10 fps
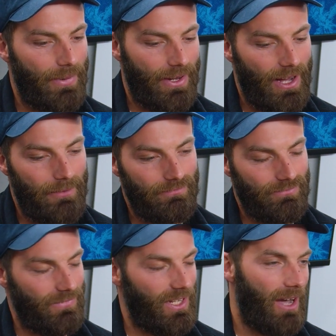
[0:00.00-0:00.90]
But I'm
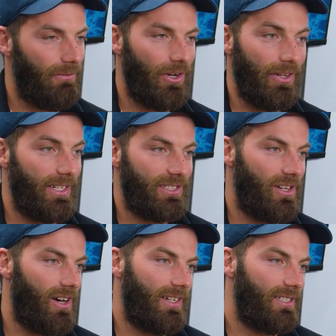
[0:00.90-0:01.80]
really
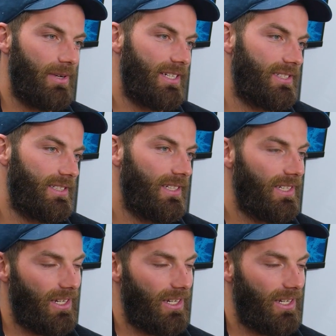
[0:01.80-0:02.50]
excited, especially,